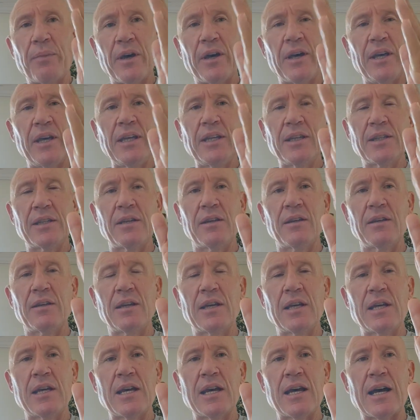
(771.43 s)
heat,
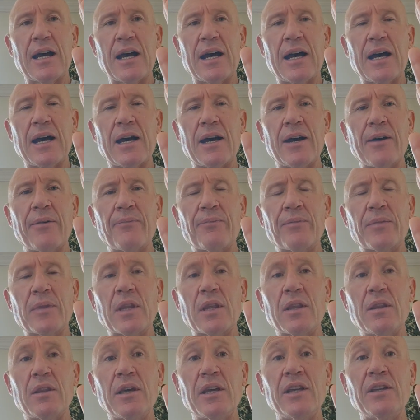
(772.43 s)

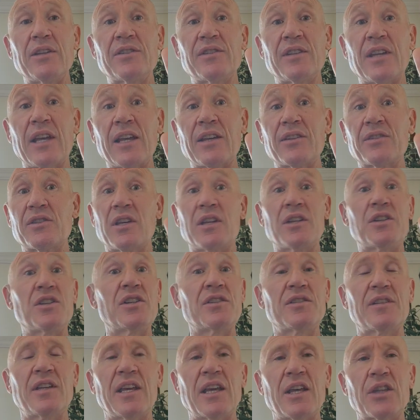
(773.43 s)
these things
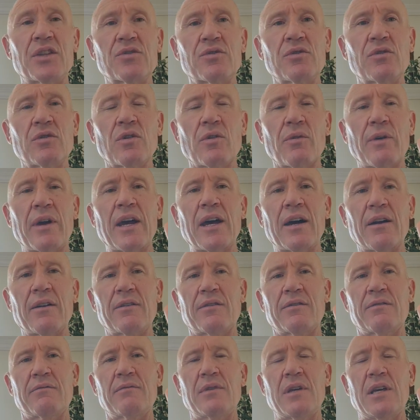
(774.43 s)
just to get through a
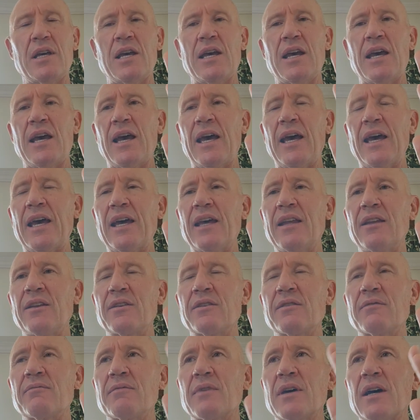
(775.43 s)
round.
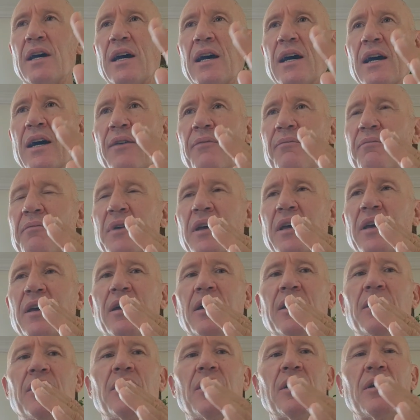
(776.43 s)
And
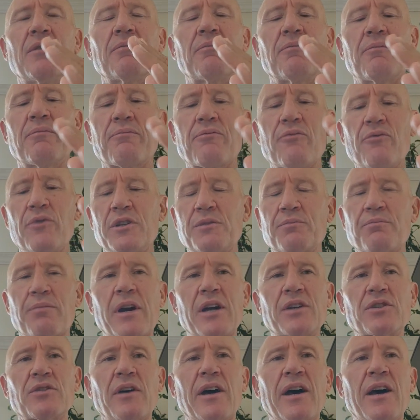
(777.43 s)
the wrist
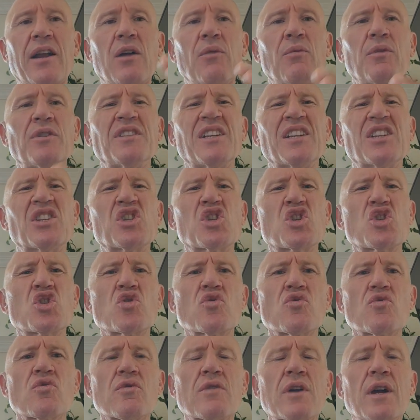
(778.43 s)
brace I had on was
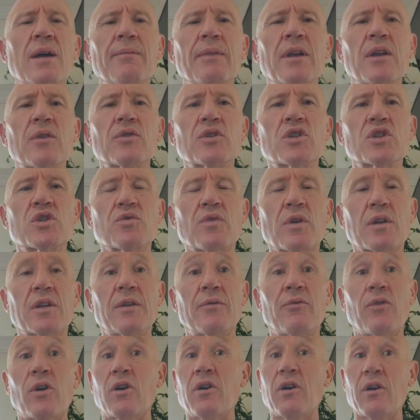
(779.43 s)
extremely
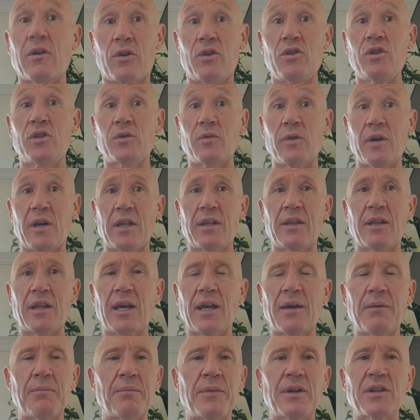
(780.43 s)
restrictive. I got used to it in the
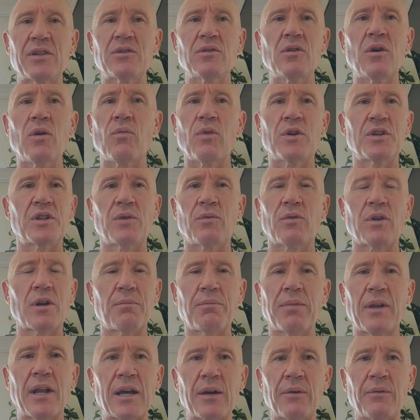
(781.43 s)
end, but it's not what you want
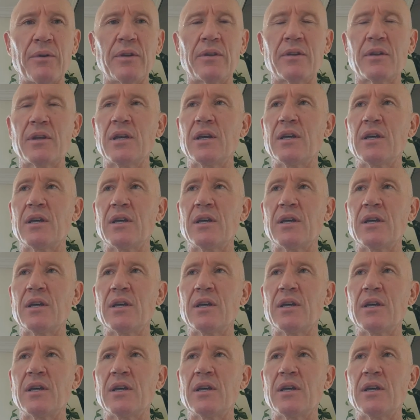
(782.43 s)
to play with.